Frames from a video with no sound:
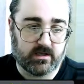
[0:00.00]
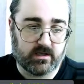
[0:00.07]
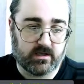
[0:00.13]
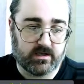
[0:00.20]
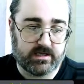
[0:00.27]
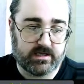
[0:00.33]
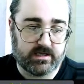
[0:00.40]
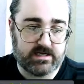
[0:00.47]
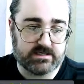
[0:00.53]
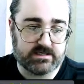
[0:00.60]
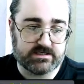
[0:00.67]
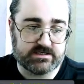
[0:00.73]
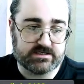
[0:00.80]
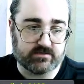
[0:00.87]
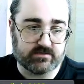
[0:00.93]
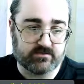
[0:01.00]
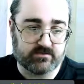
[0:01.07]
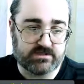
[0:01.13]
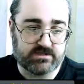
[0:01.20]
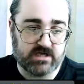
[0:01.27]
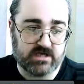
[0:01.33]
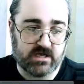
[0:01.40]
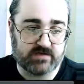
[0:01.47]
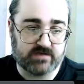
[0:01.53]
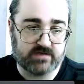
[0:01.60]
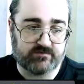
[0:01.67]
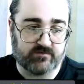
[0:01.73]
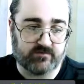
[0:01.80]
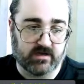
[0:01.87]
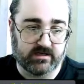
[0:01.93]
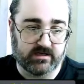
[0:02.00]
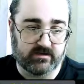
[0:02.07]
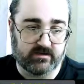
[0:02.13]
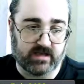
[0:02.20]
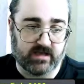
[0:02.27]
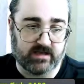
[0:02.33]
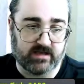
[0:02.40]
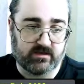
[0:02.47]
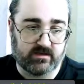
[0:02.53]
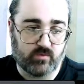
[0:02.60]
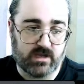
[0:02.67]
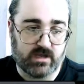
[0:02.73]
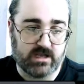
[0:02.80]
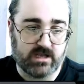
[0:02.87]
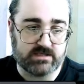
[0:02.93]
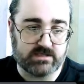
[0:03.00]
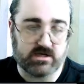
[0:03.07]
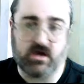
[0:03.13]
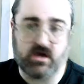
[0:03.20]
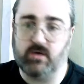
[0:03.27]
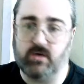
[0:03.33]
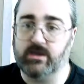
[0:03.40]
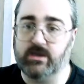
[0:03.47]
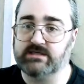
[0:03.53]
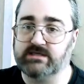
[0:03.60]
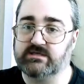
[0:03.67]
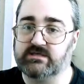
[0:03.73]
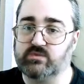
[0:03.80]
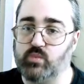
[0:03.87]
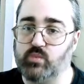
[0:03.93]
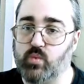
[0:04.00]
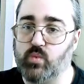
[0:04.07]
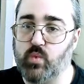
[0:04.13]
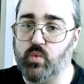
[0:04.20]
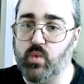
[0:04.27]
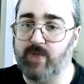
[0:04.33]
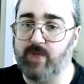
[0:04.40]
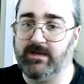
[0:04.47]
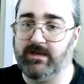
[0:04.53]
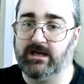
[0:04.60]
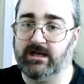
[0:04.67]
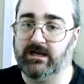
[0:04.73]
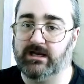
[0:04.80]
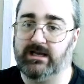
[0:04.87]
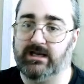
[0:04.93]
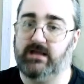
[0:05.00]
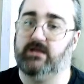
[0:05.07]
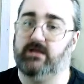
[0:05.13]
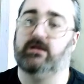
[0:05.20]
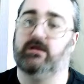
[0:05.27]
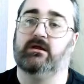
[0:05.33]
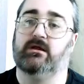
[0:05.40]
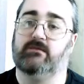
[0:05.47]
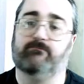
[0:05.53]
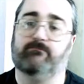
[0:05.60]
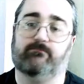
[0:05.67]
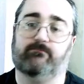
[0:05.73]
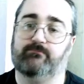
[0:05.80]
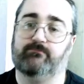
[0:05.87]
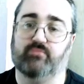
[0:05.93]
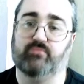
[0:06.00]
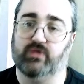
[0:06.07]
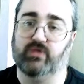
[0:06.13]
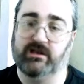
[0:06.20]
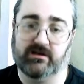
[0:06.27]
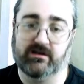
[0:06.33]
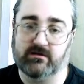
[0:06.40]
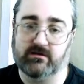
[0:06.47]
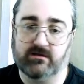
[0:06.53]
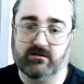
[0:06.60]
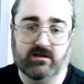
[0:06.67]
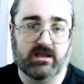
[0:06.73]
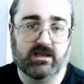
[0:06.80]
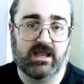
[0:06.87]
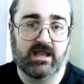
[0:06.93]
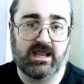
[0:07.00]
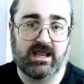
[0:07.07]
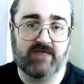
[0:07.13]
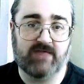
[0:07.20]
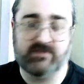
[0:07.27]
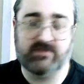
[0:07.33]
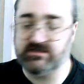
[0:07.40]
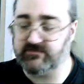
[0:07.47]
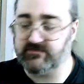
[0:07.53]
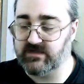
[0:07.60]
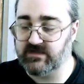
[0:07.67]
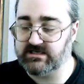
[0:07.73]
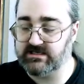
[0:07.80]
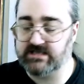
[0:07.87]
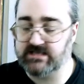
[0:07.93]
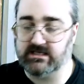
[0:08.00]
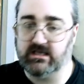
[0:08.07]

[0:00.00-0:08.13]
Heat is still just fine and dandy. We're swimmingly brilliant. Everything's just fantastic.